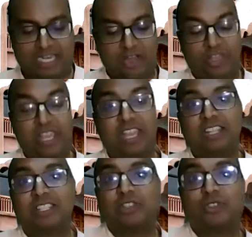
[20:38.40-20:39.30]
Now here
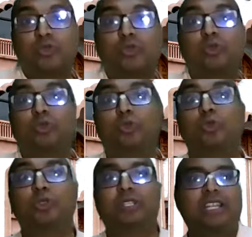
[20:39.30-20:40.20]
it's
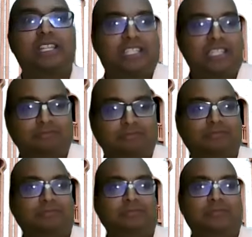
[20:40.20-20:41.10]
sudurdarsham.
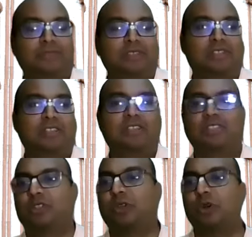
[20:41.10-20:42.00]

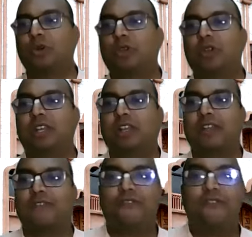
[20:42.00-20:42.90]
So
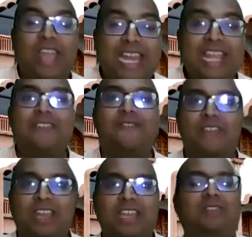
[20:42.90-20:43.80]
very,
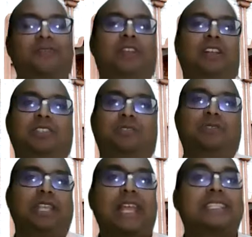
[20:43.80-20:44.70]
very difficult to
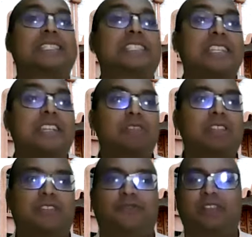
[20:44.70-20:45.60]
see,
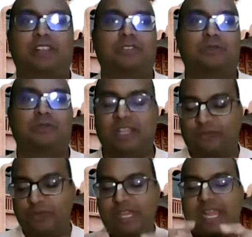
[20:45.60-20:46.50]
extremely difficult to see.
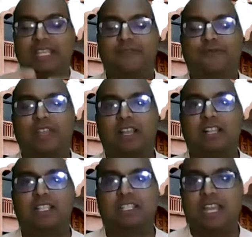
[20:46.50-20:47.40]
If you take
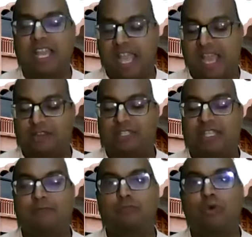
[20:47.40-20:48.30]
difficult and you
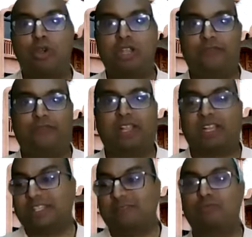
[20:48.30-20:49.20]
say more
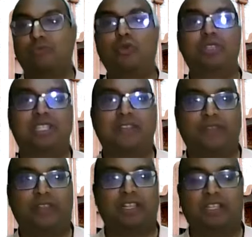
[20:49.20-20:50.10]
difficult and most
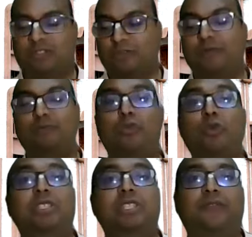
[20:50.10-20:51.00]
difficult, so the
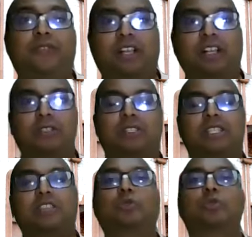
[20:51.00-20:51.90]
most difficult, you'll
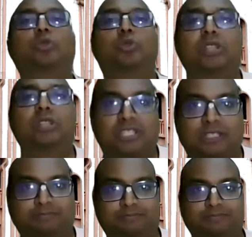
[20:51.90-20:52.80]
say
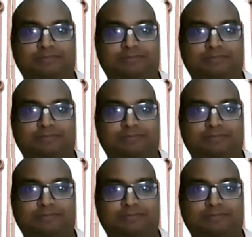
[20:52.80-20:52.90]
sudurdarsham.